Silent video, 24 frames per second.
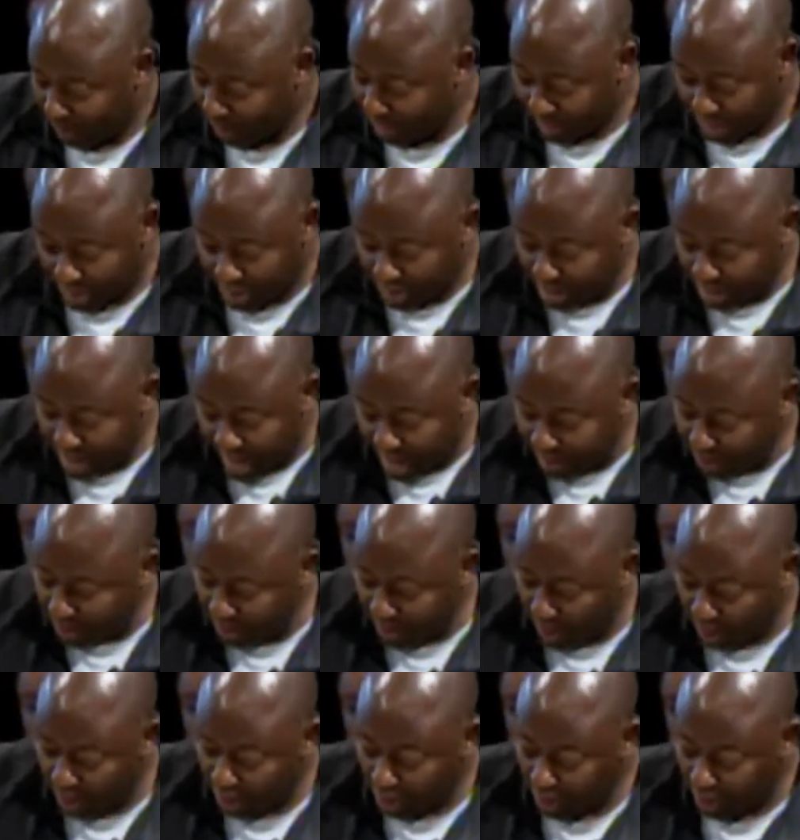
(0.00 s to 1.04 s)
Just not
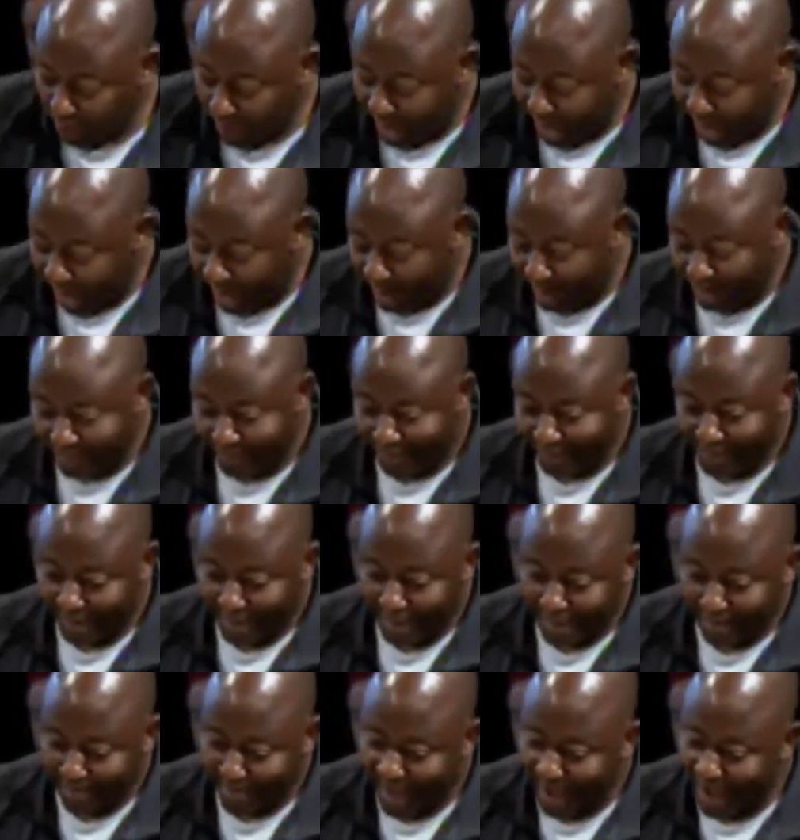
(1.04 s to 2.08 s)
too long ago, we had
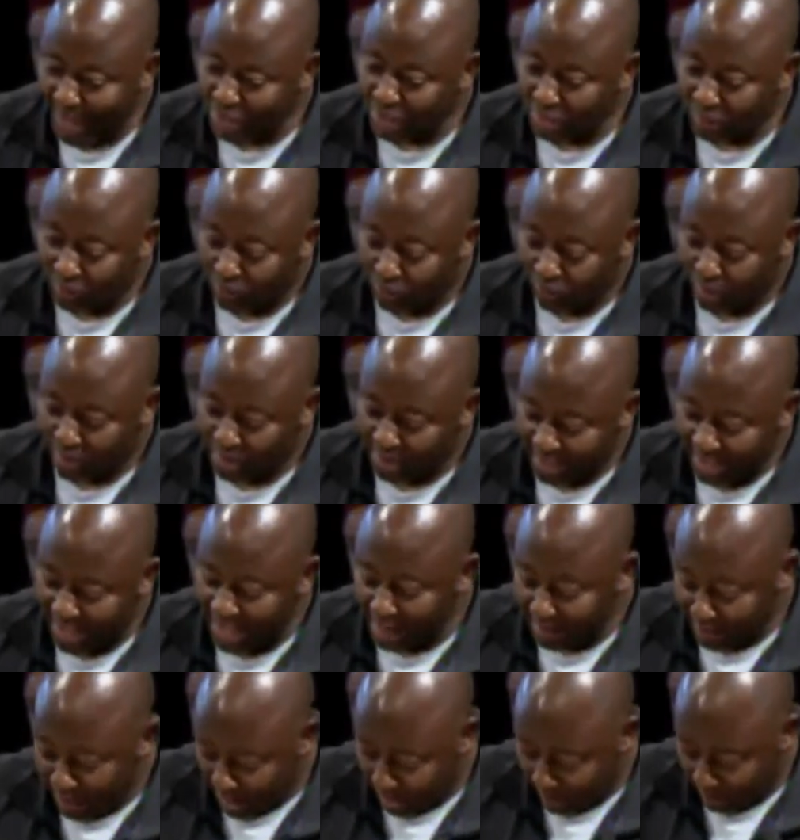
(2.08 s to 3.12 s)
a pageant for
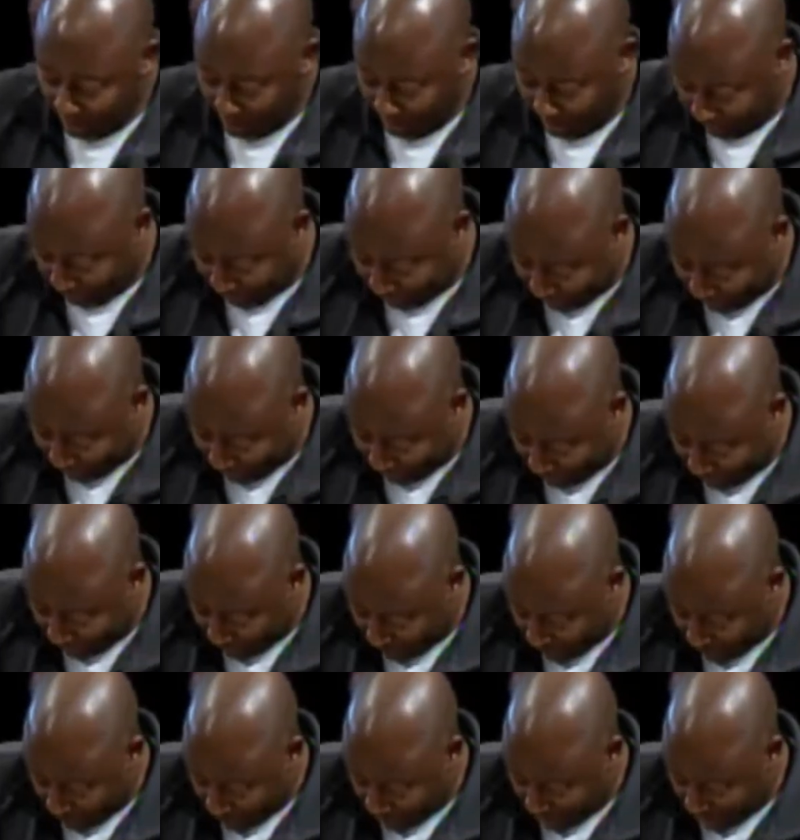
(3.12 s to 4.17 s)
teen mothers.
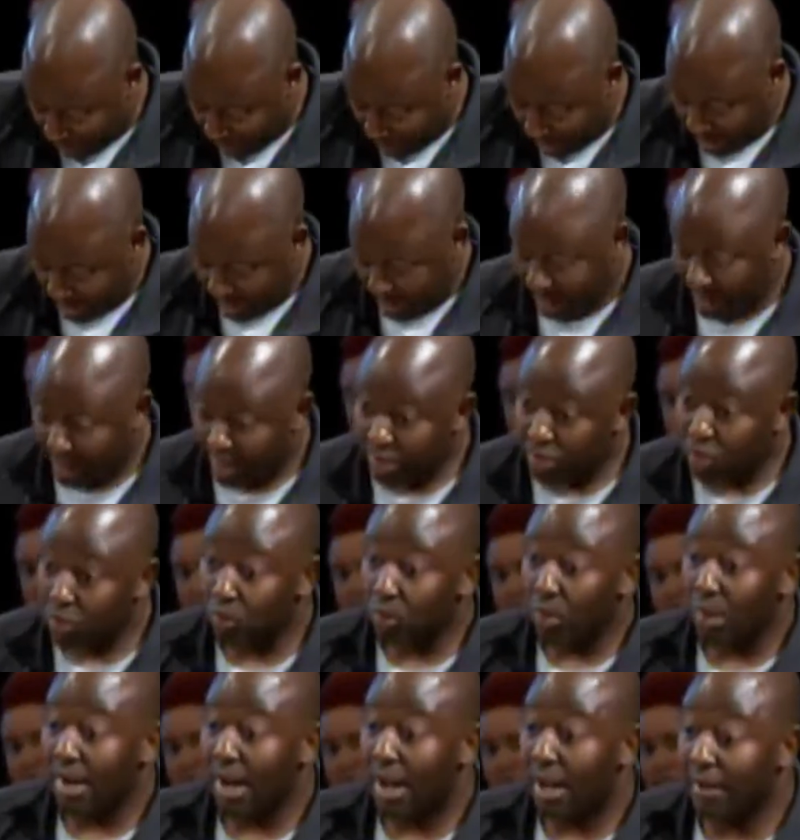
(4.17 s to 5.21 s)
And this
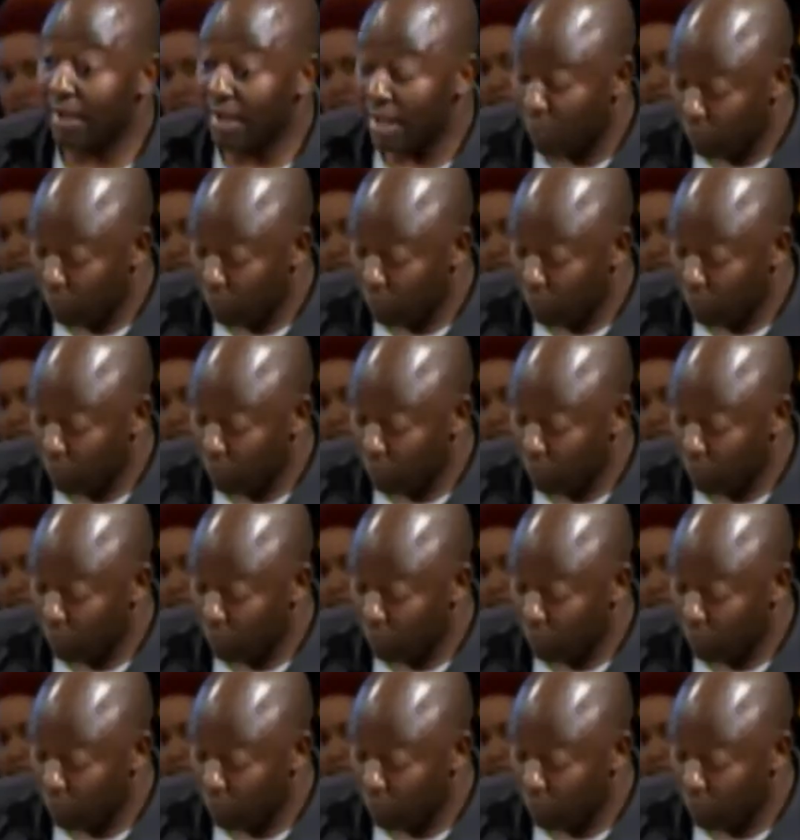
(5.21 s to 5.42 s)
is what I'll